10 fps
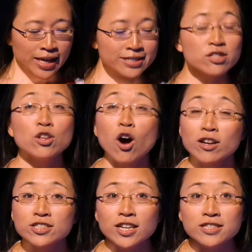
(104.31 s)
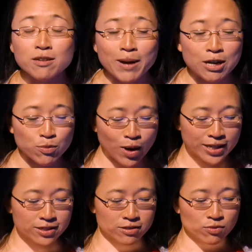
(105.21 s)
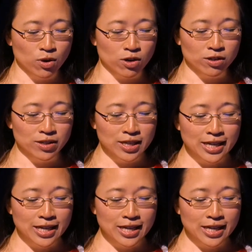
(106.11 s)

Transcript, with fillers: It's not just about right and wrong.